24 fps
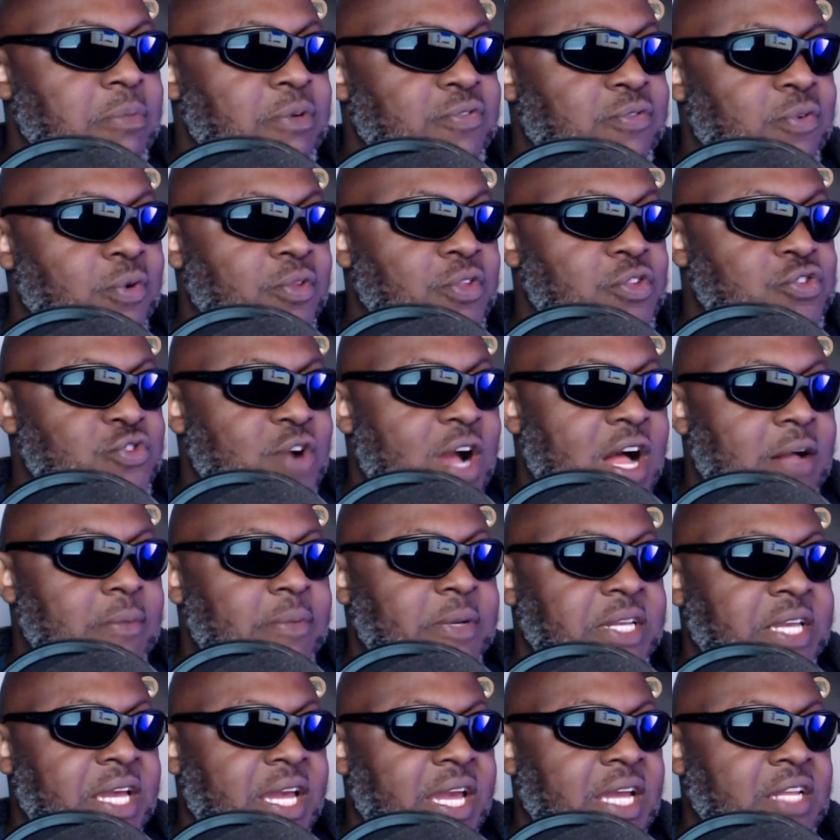before the trial
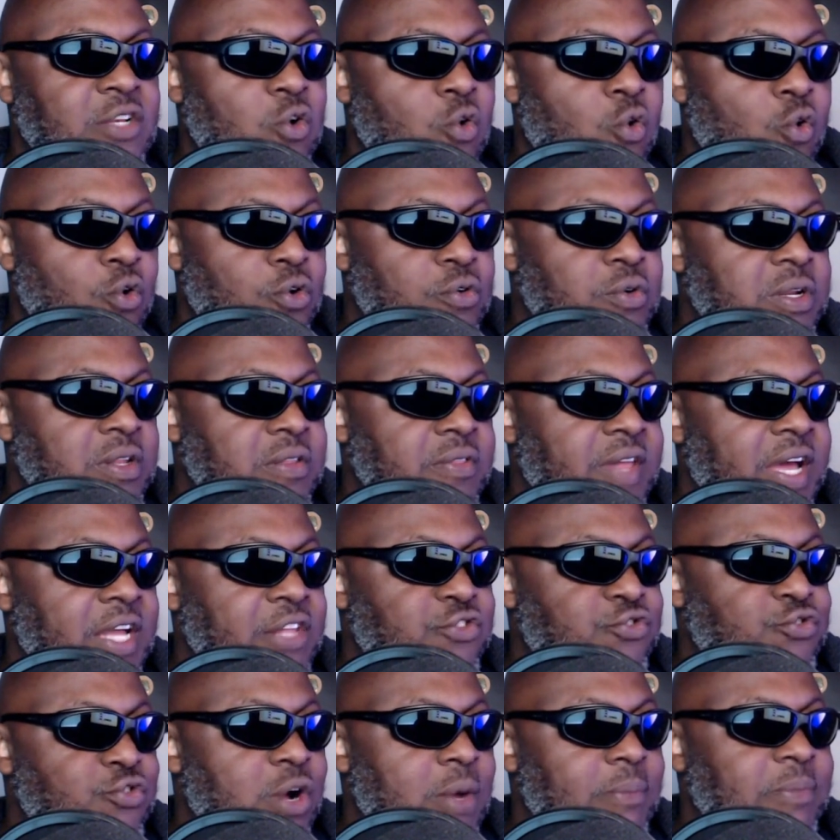began, ordering
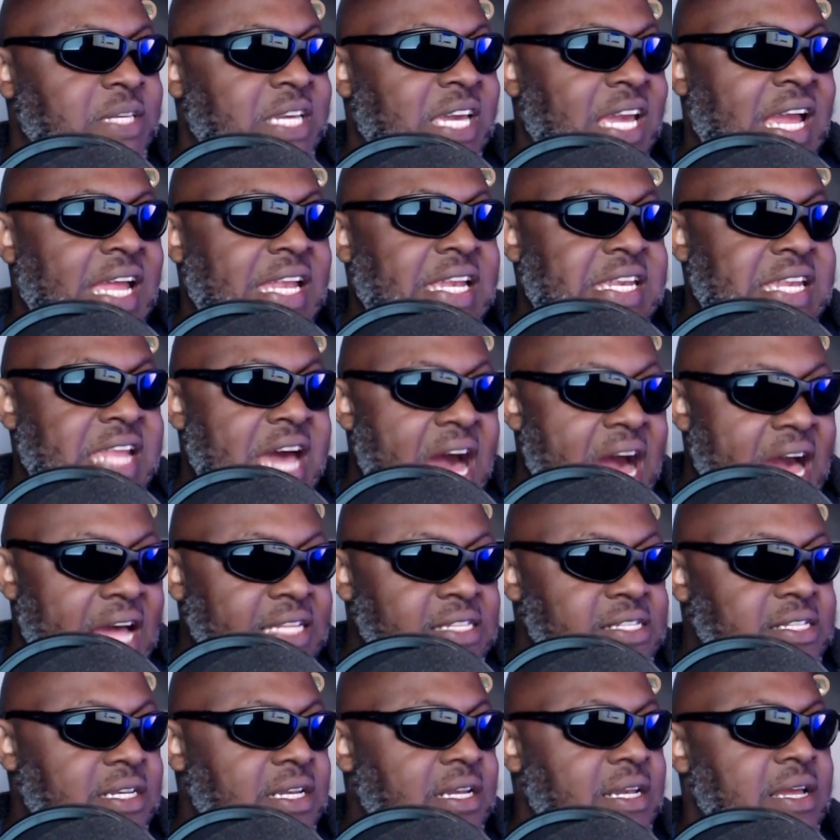that Trump
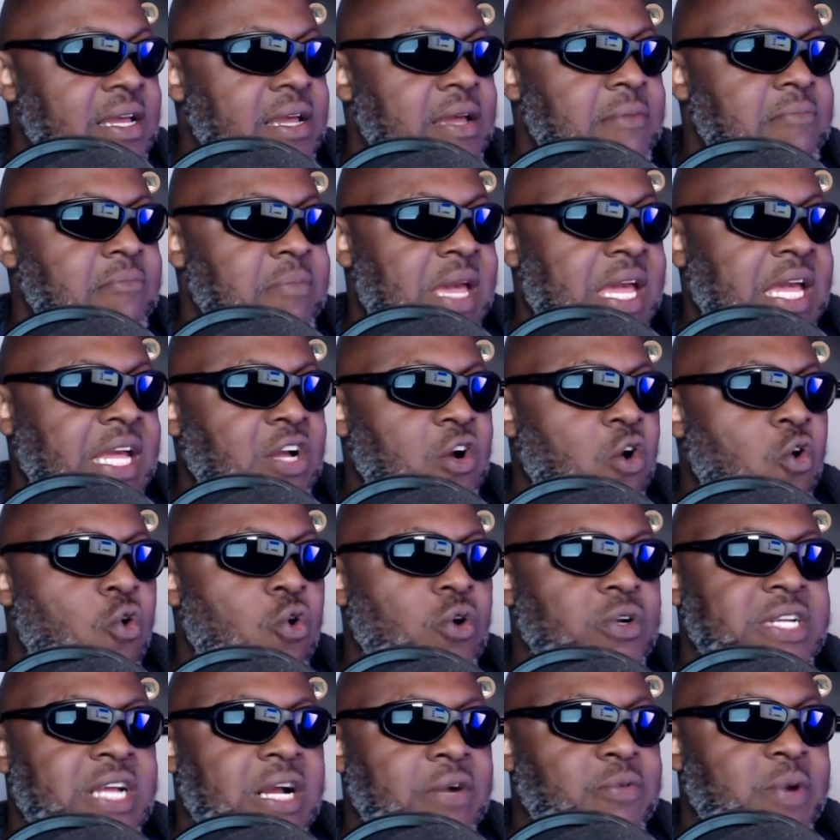cannot make
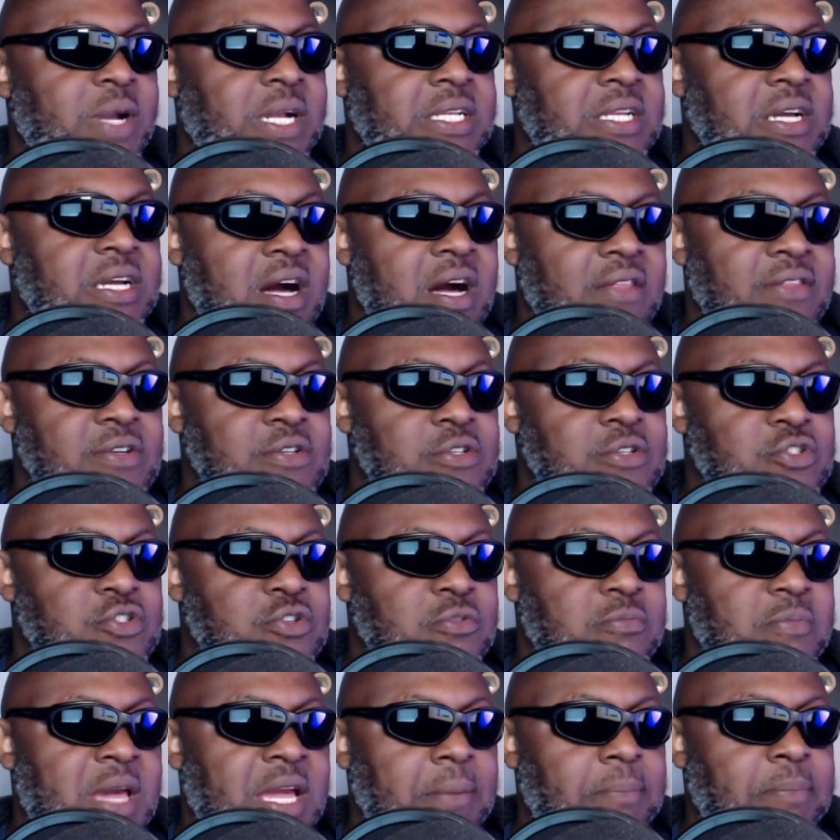or direct others
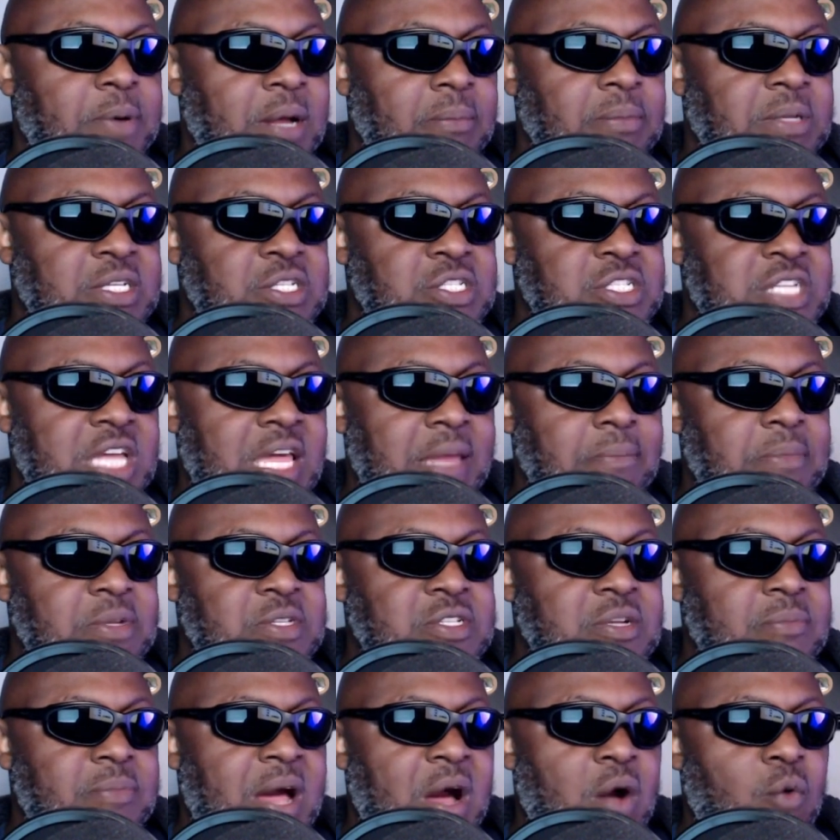to make public
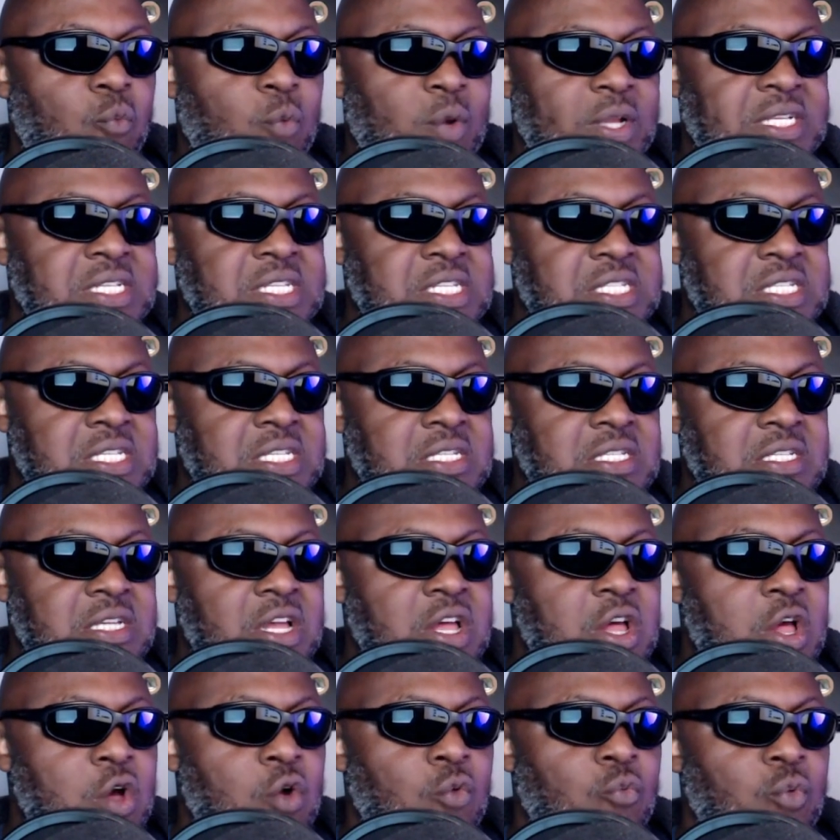statements about witnesses
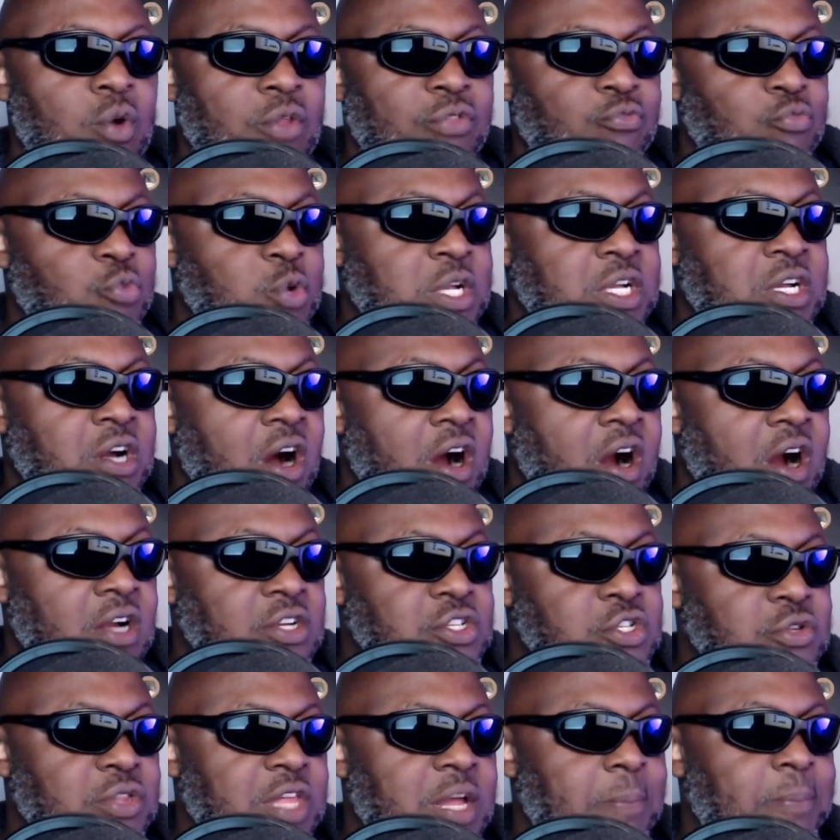with
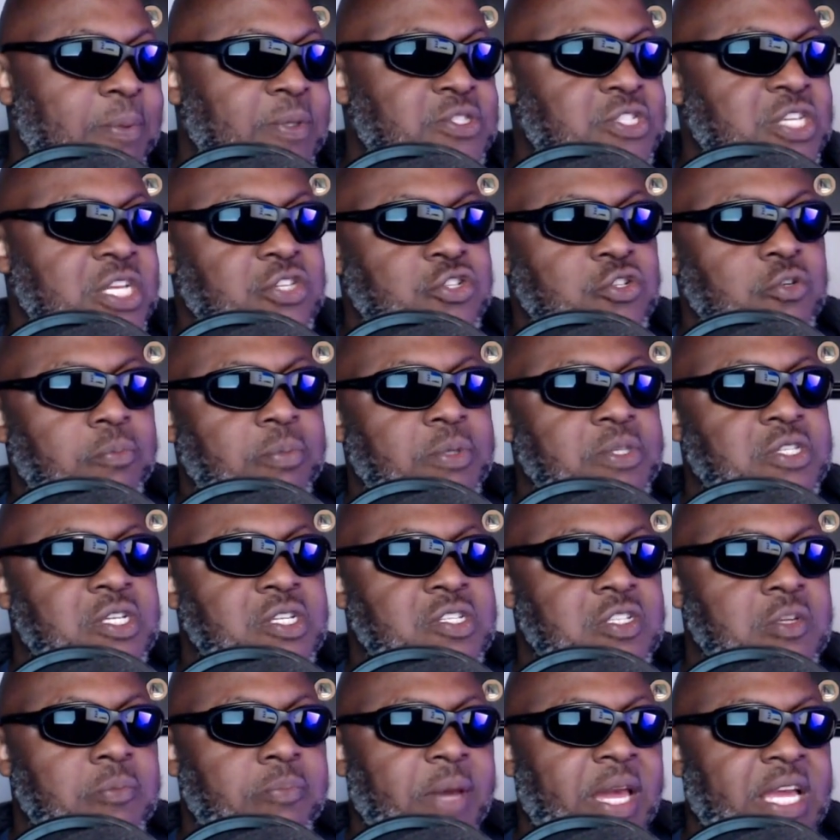regard to their potential
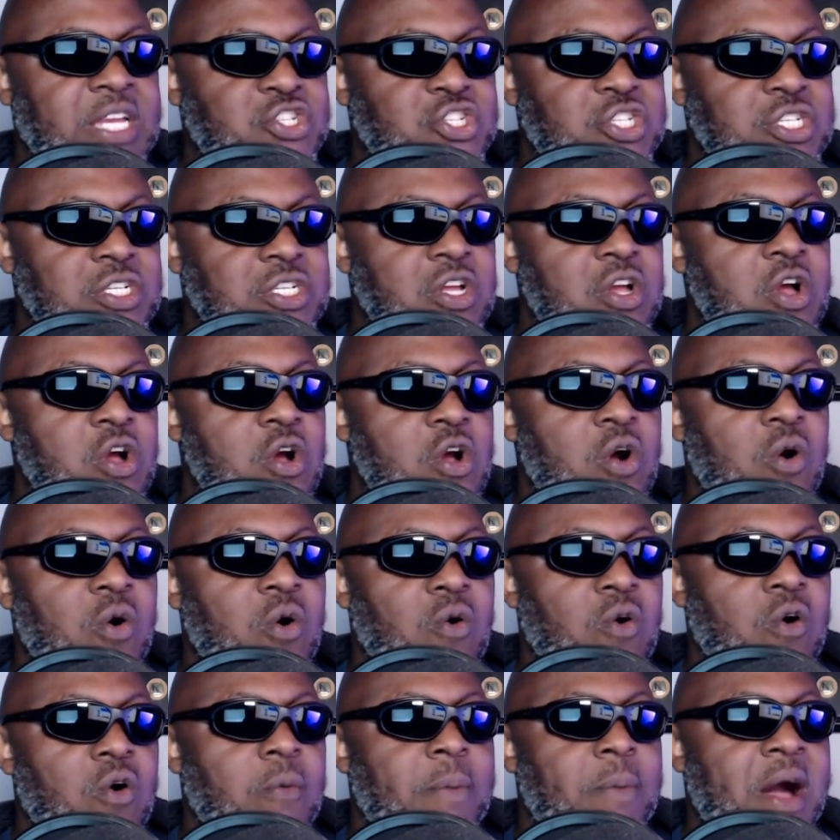participation
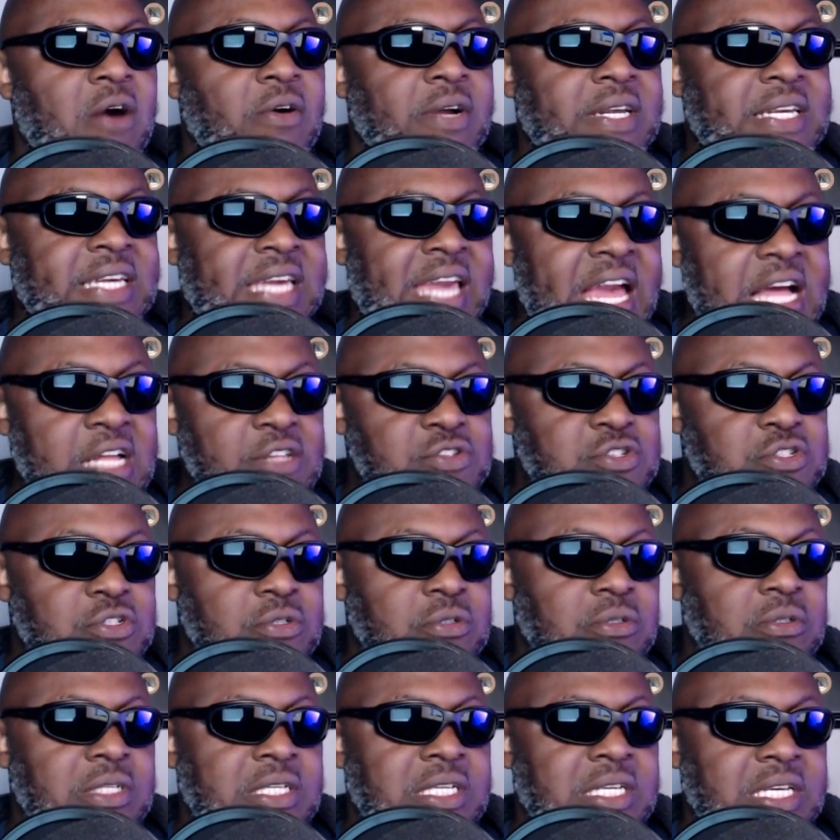or about
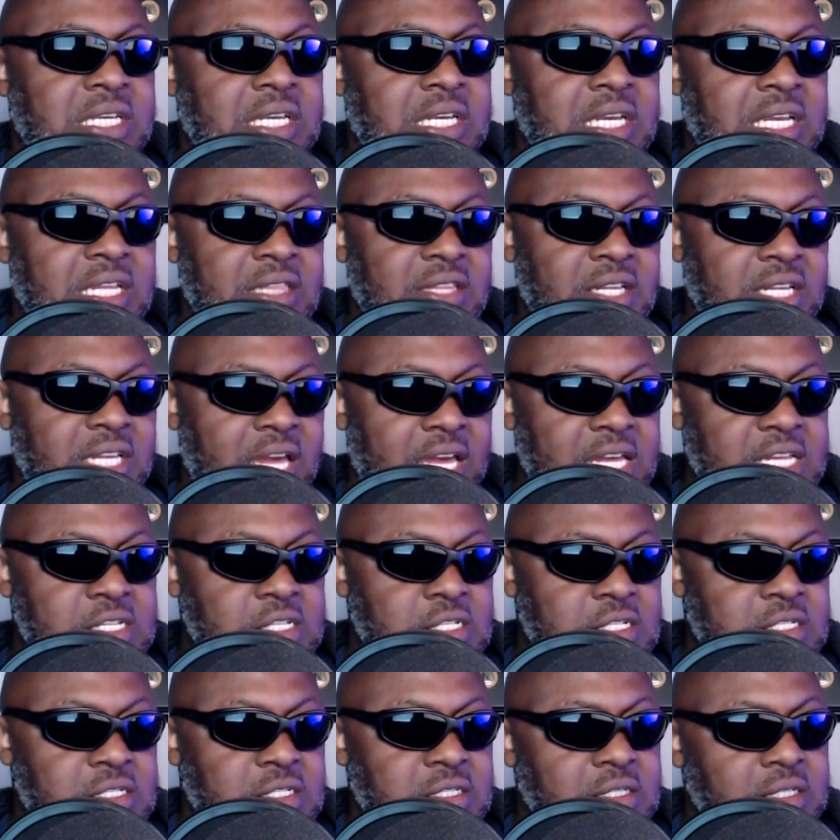counsel in the
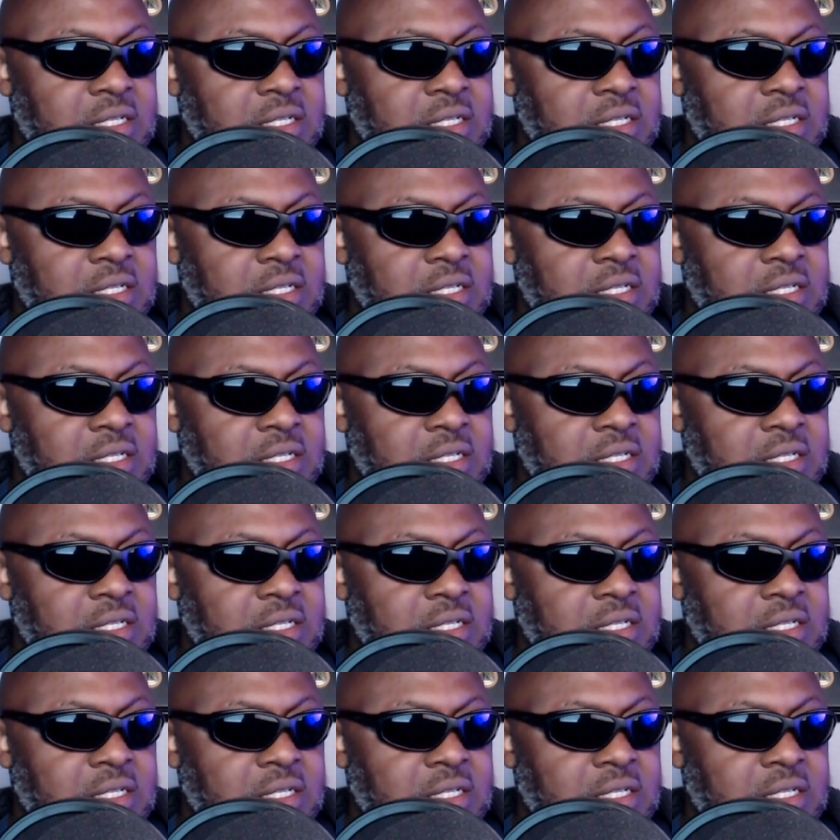case,